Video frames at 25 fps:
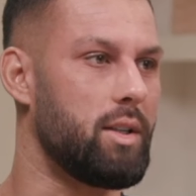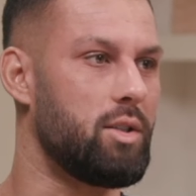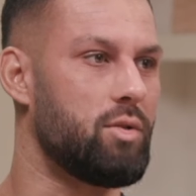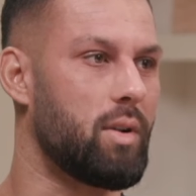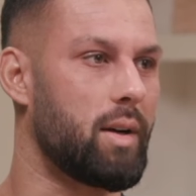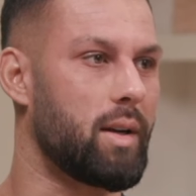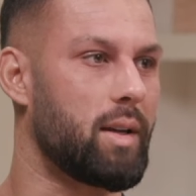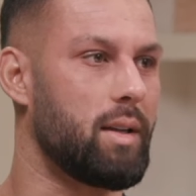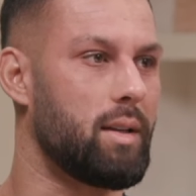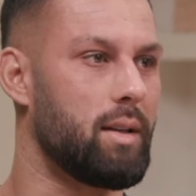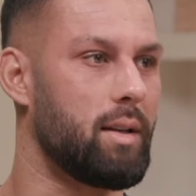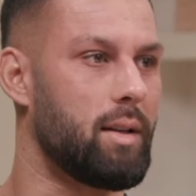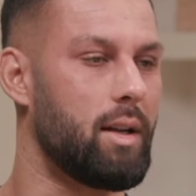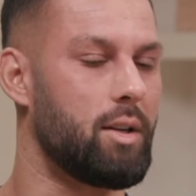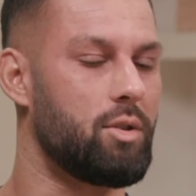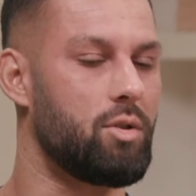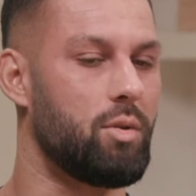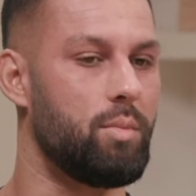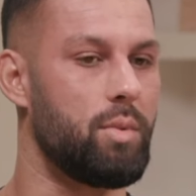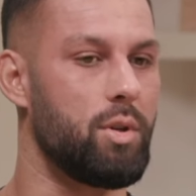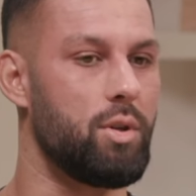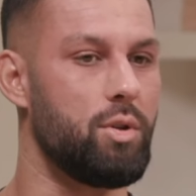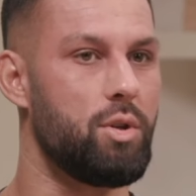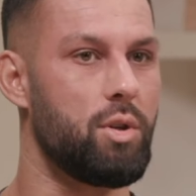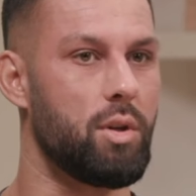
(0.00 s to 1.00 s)
tracking and
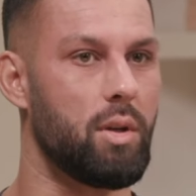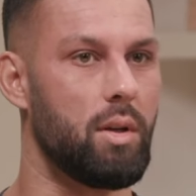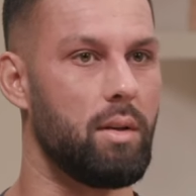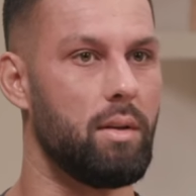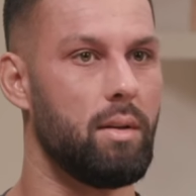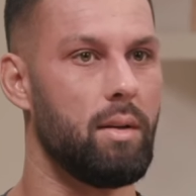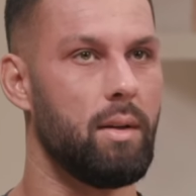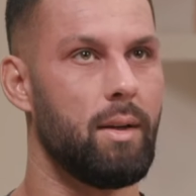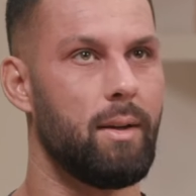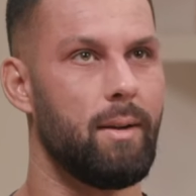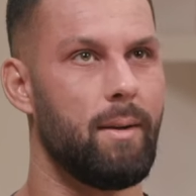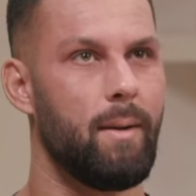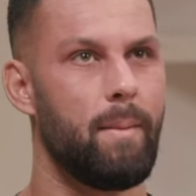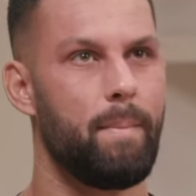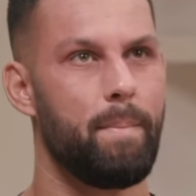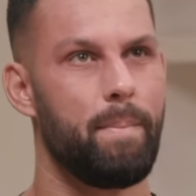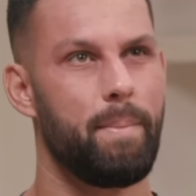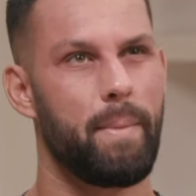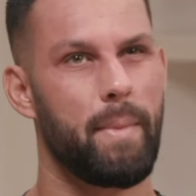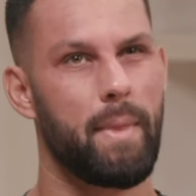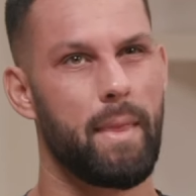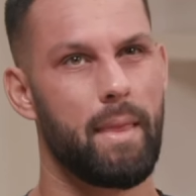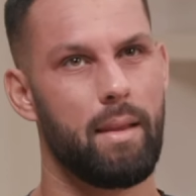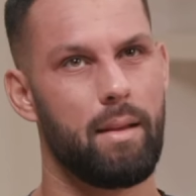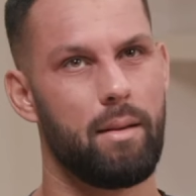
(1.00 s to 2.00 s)
attribution,
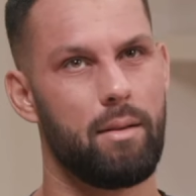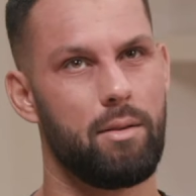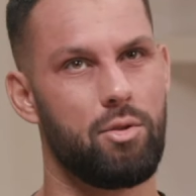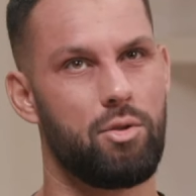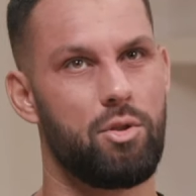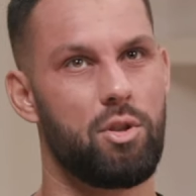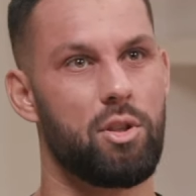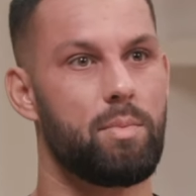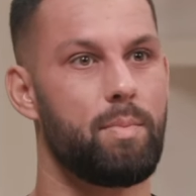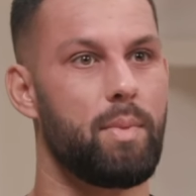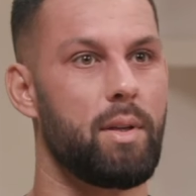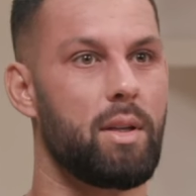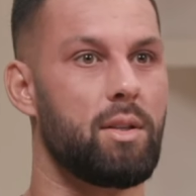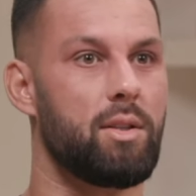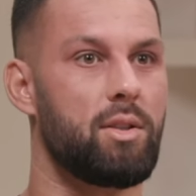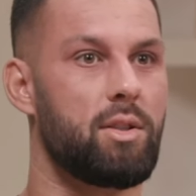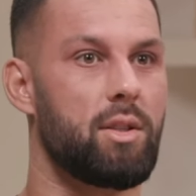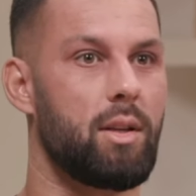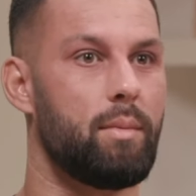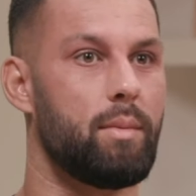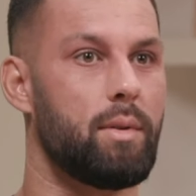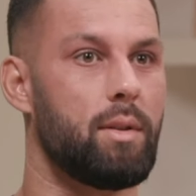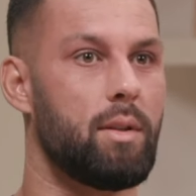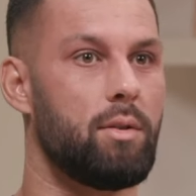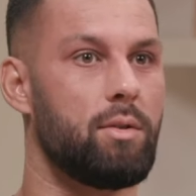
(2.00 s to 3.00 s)
just because
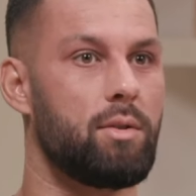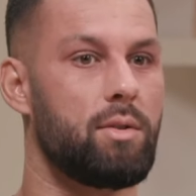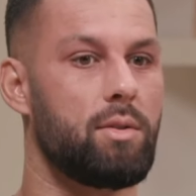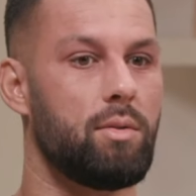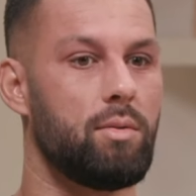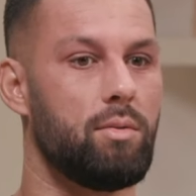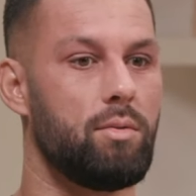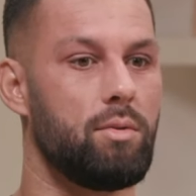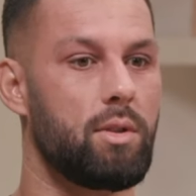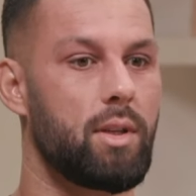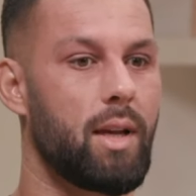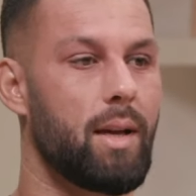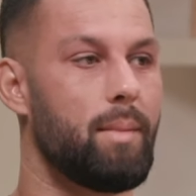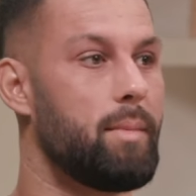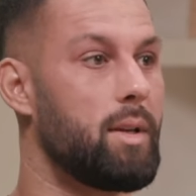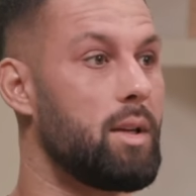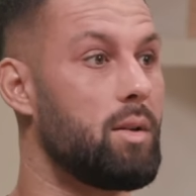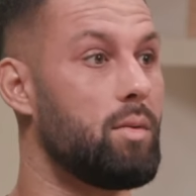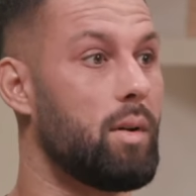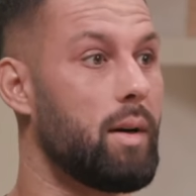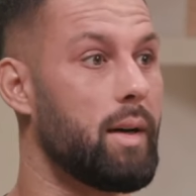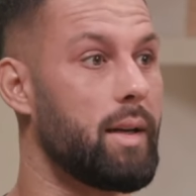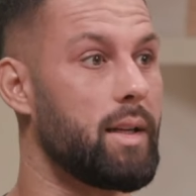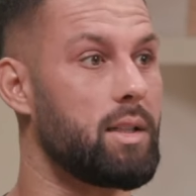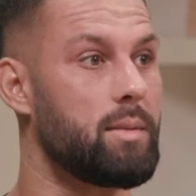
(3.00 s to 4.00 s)
some of those tools can be
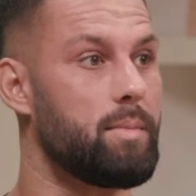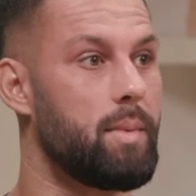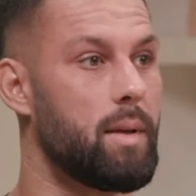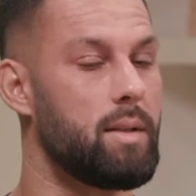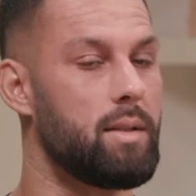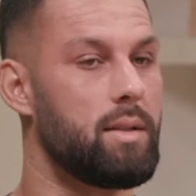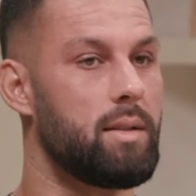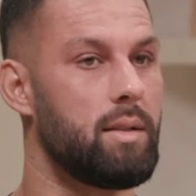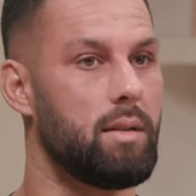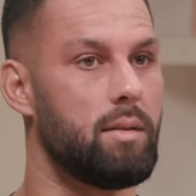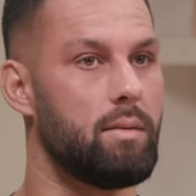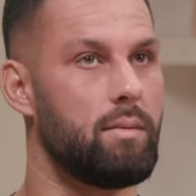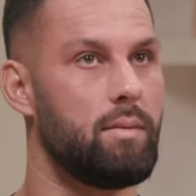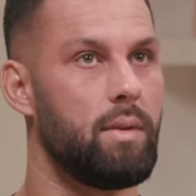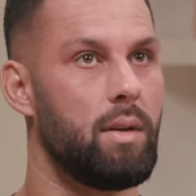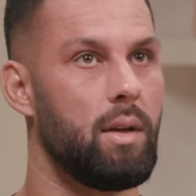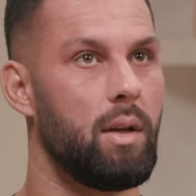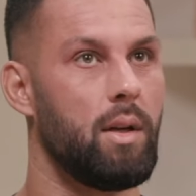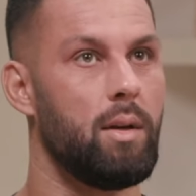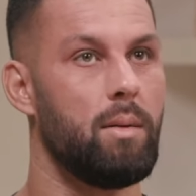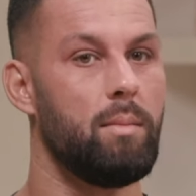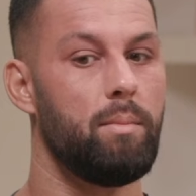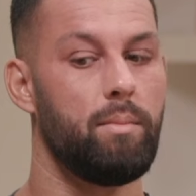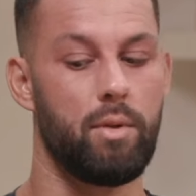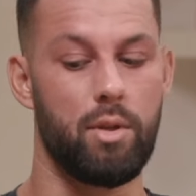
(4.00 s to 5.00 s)
quite expensive,
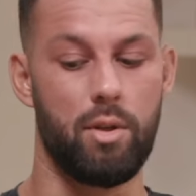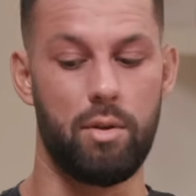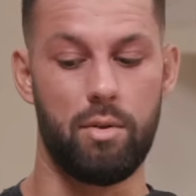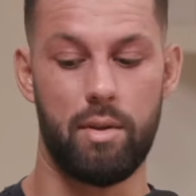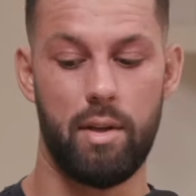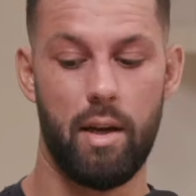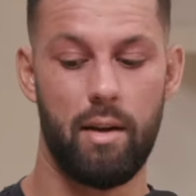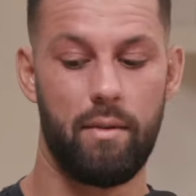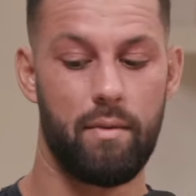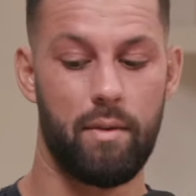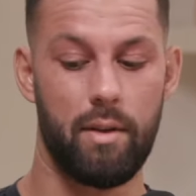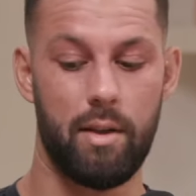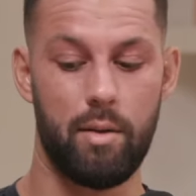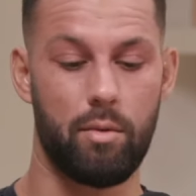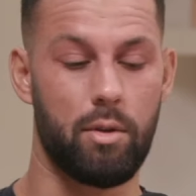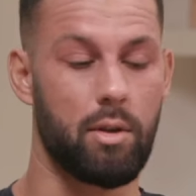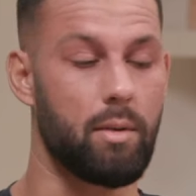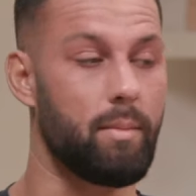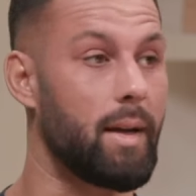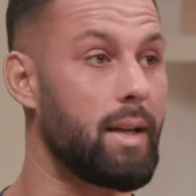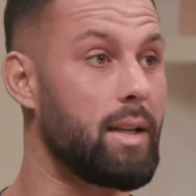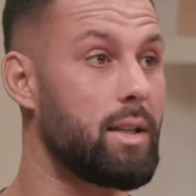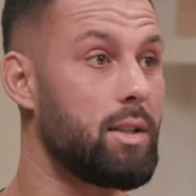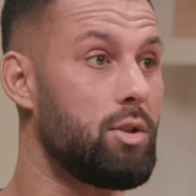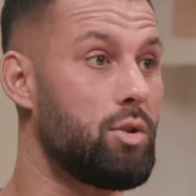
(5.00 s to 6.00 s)
but you definitely want to
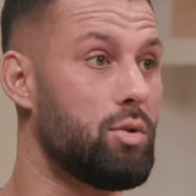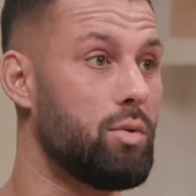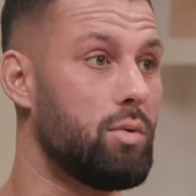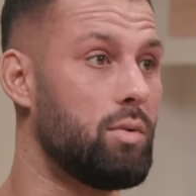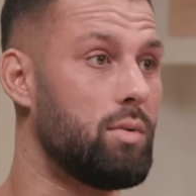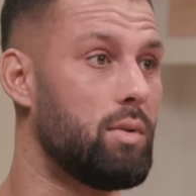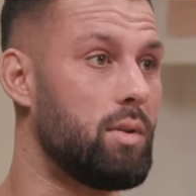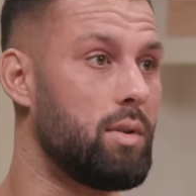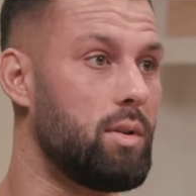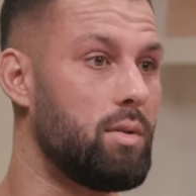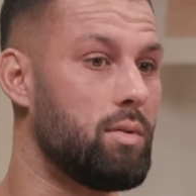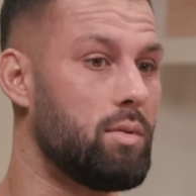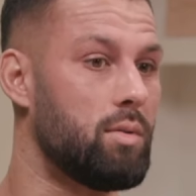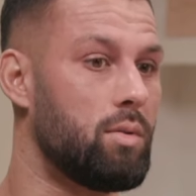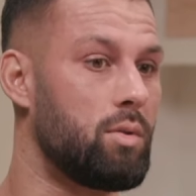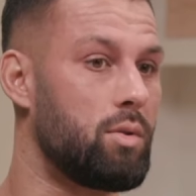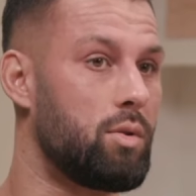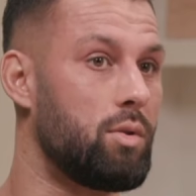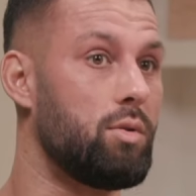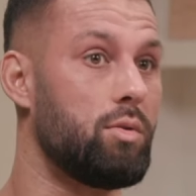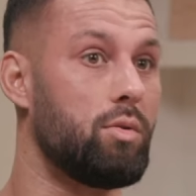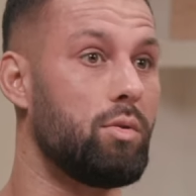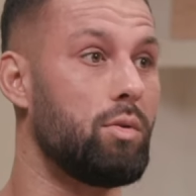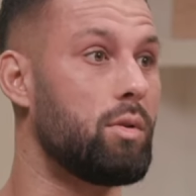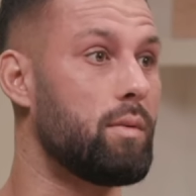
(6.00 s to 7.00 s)
make sure that your
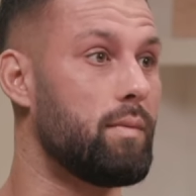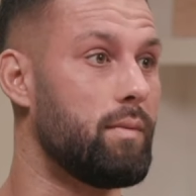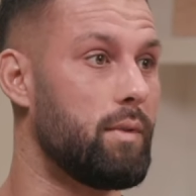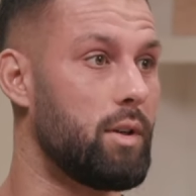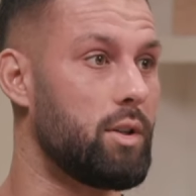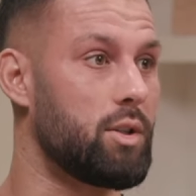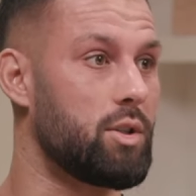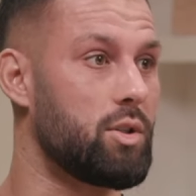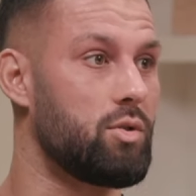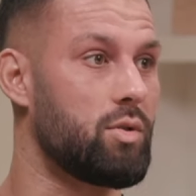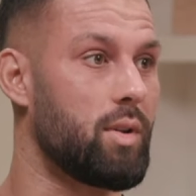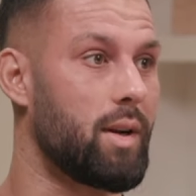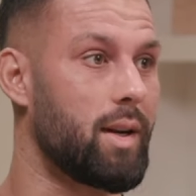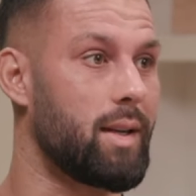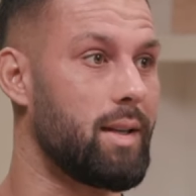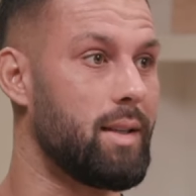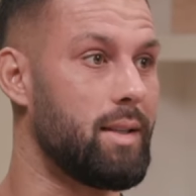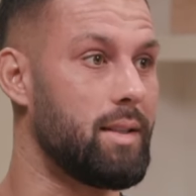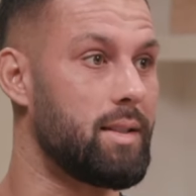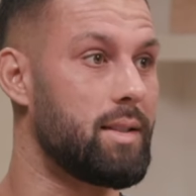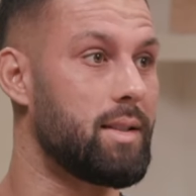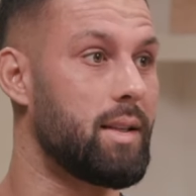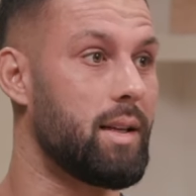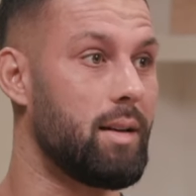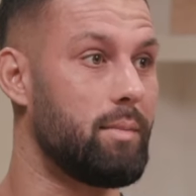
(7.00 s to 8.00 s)
Google conversion tracking
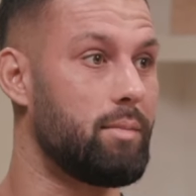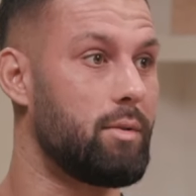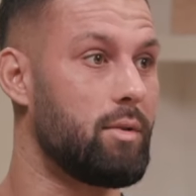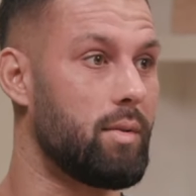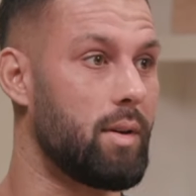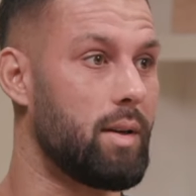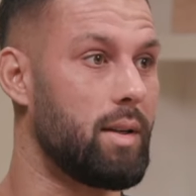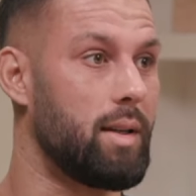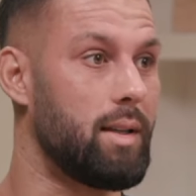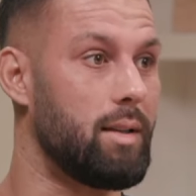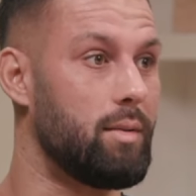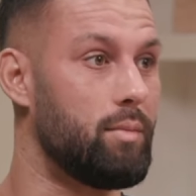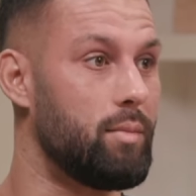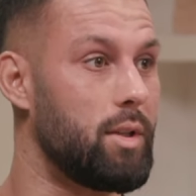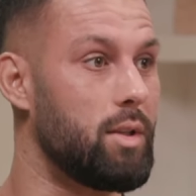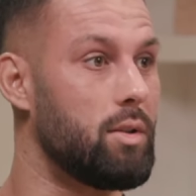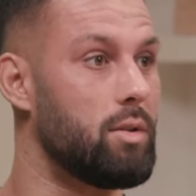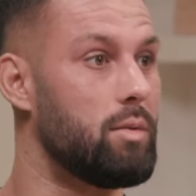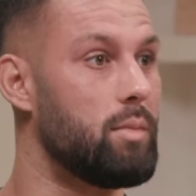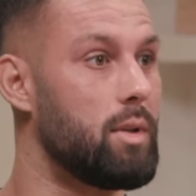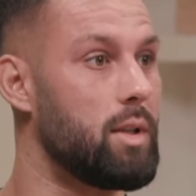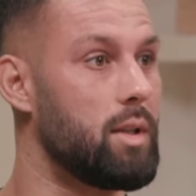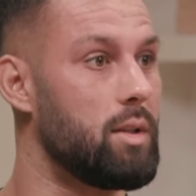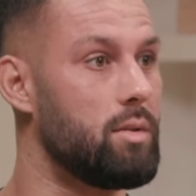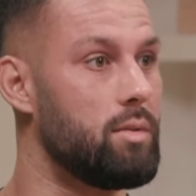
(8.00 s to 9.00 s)
is set up correctly. And we
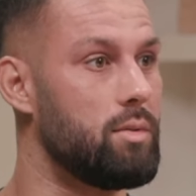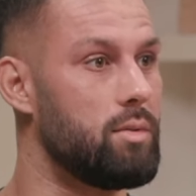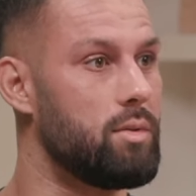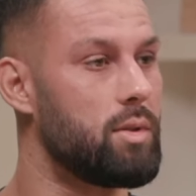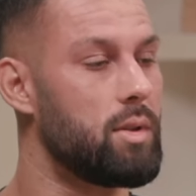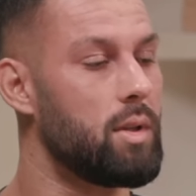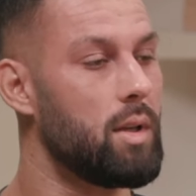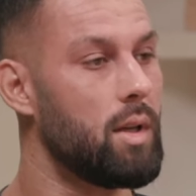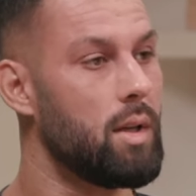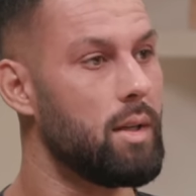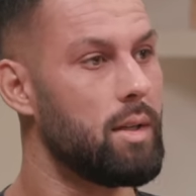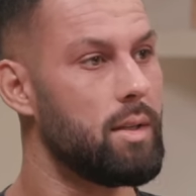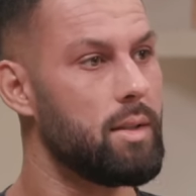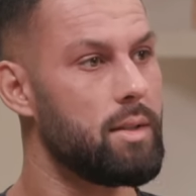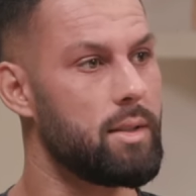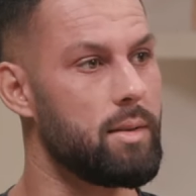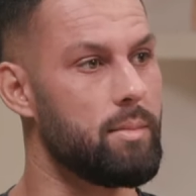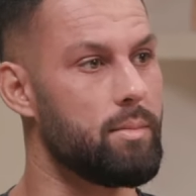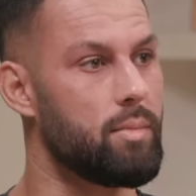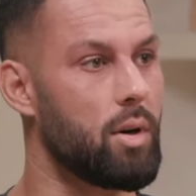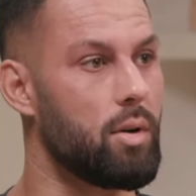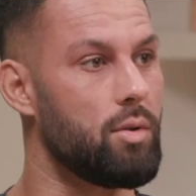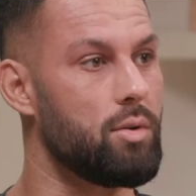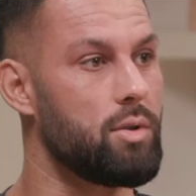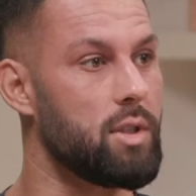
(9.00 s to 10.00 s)
normally use
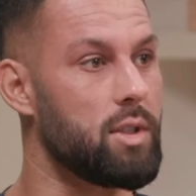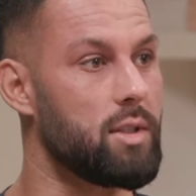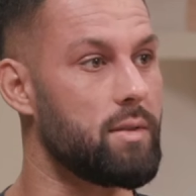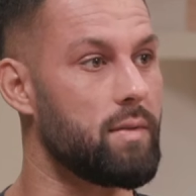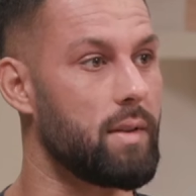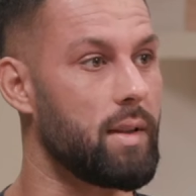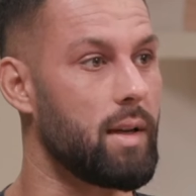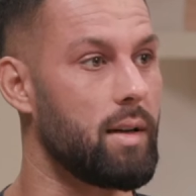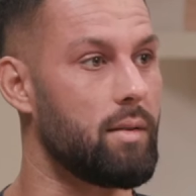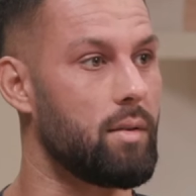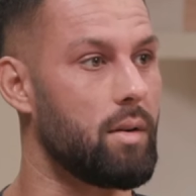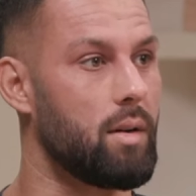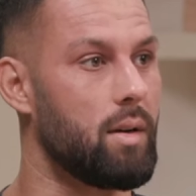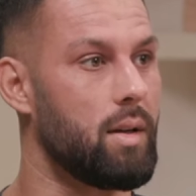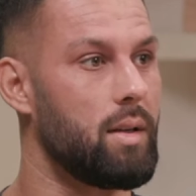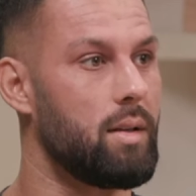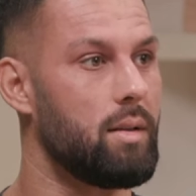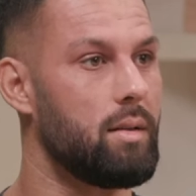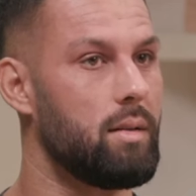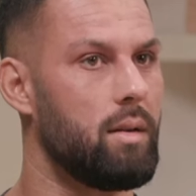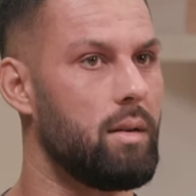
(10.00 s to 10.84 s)
Symprocess for that, right?